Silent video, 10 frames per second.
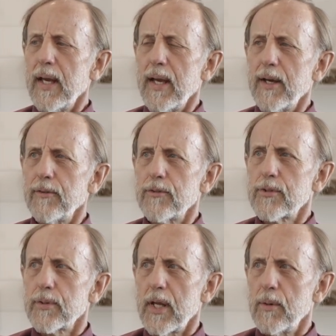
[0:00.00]
and
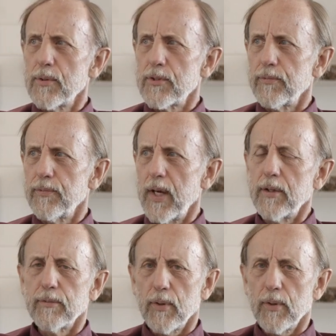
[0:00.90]
he was a friend of